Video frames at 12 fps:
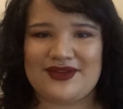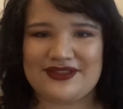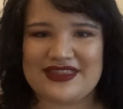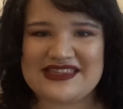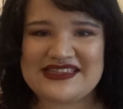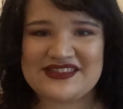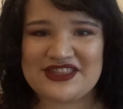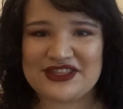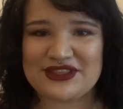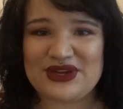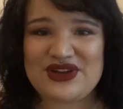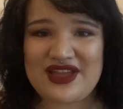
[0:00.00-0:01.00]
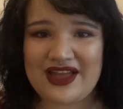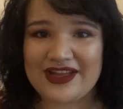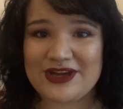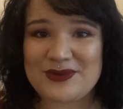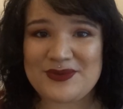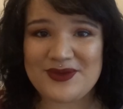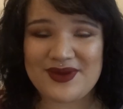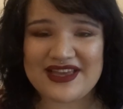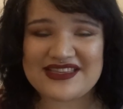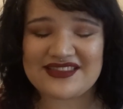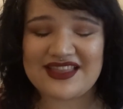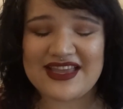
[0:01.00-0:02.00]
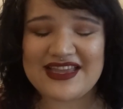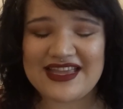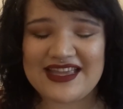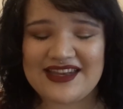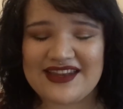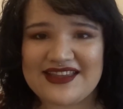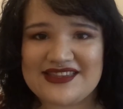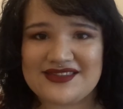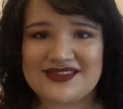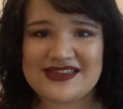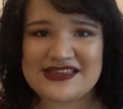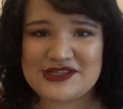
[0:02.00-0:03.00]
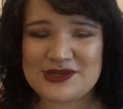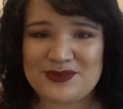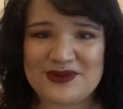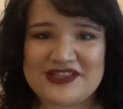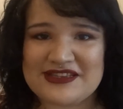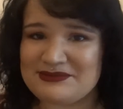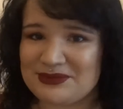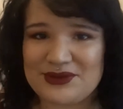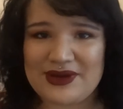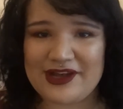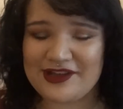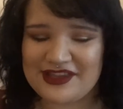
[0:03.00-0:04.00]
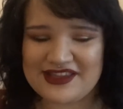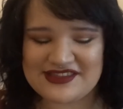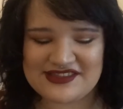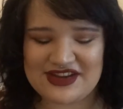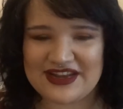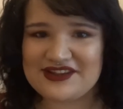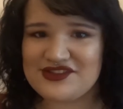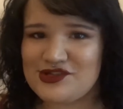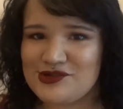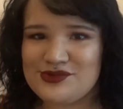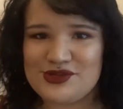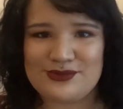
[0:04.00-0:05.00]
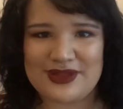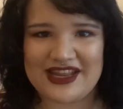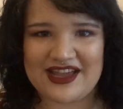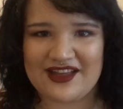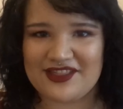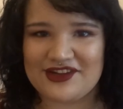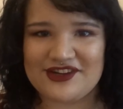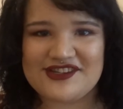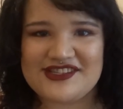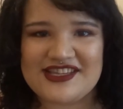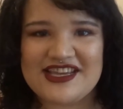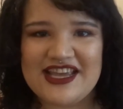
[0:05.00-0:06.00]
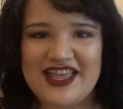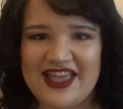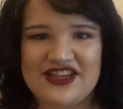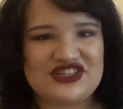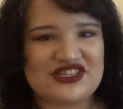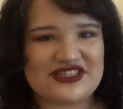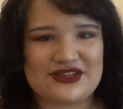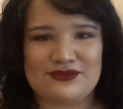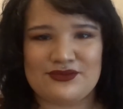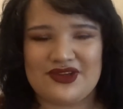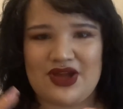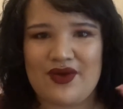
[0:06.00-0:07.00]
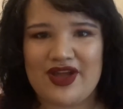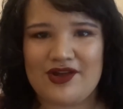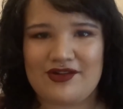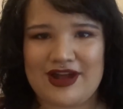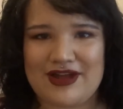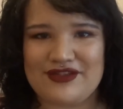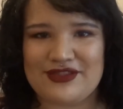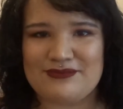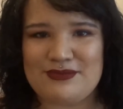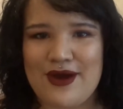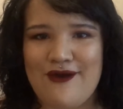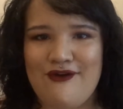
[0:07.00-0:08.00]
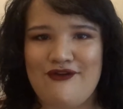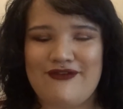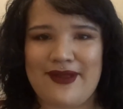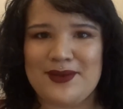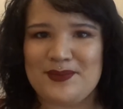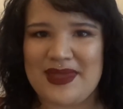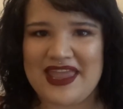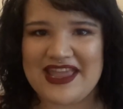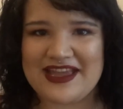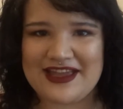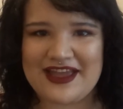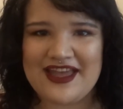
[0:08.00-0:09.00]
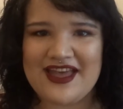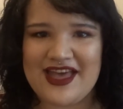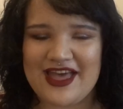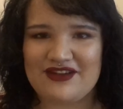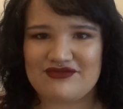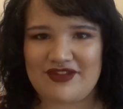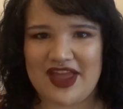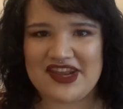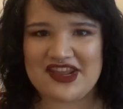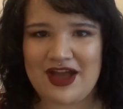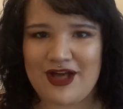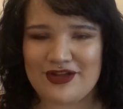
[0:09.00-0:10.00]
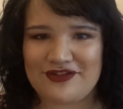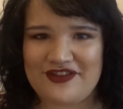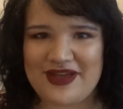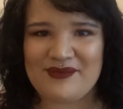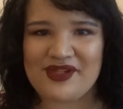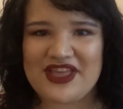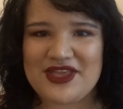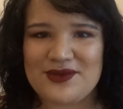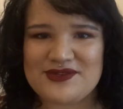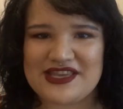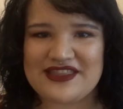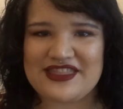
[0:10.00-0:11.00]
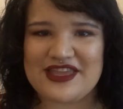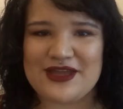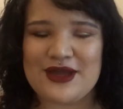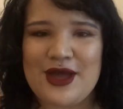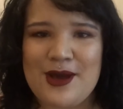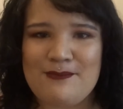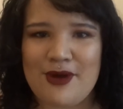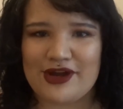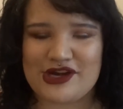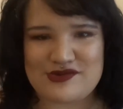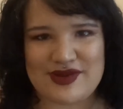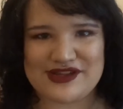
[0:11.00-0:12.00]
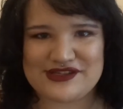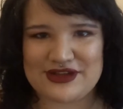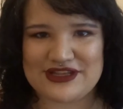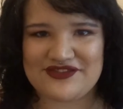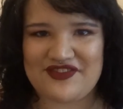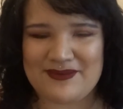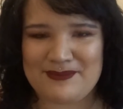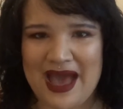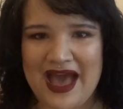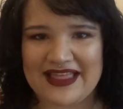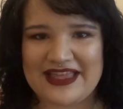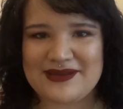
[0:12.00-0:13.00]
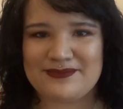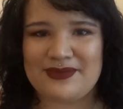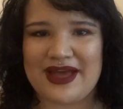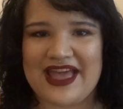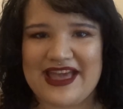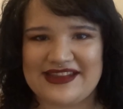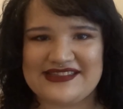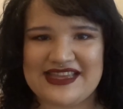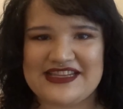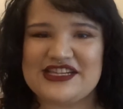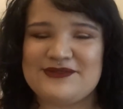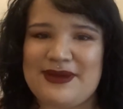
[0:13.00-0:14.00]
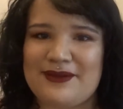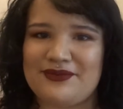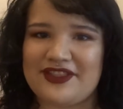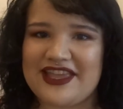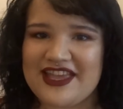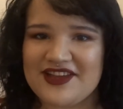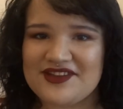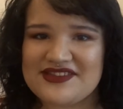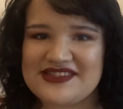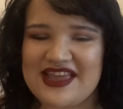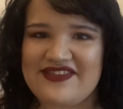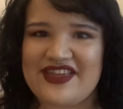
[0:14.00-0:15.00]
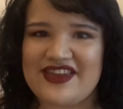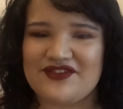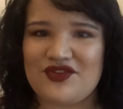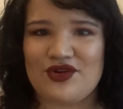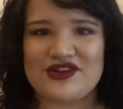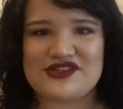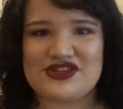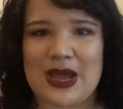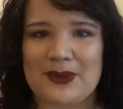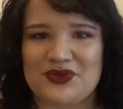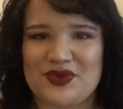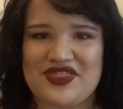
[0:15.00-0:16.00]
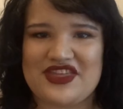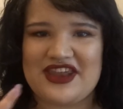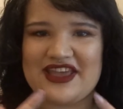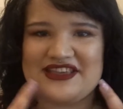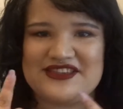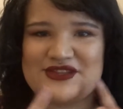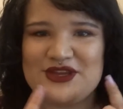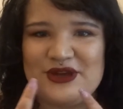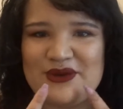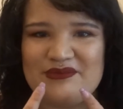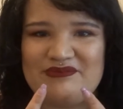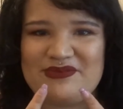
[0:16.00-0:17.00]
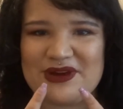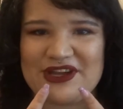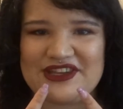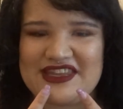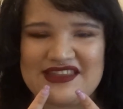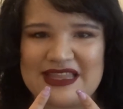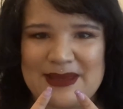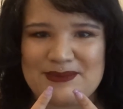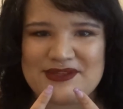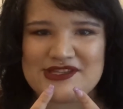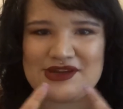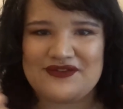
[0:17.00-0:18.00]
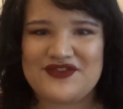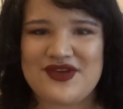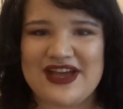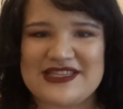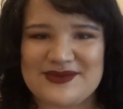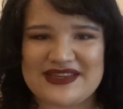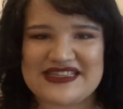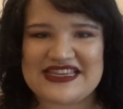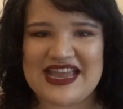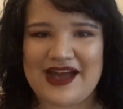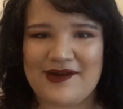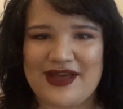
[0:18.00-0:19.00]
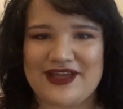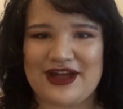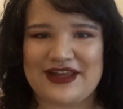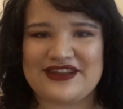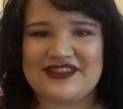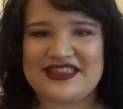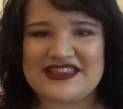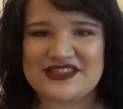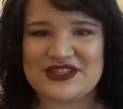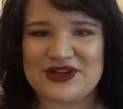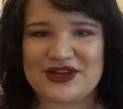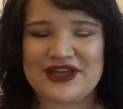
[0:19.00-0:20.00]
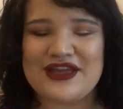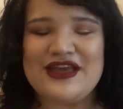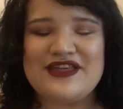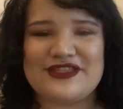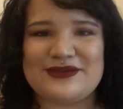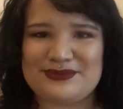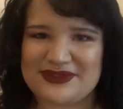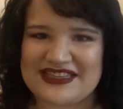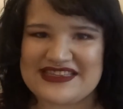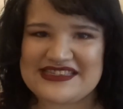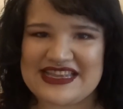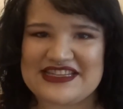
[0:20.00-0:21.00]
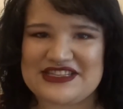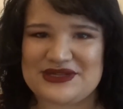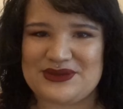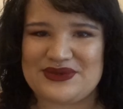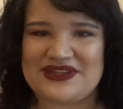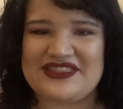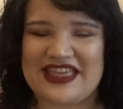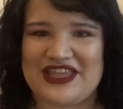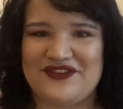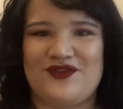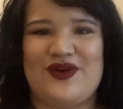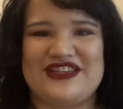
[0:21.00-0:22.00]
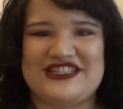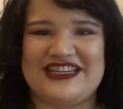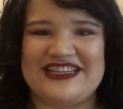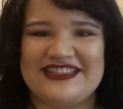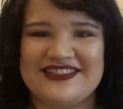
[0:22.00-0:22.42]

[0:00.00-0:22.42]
This is the look. I hope you guys like it. It's super simple. It's not too many colors. It's just going around the mauve and pink and red color family using the Modern Renaissance palette by Anastasia Beverly Hills, and then of course topped with a nice burgundy lip. So if you guys want to see how I got this look, then please stay tuned. Thank you for watching.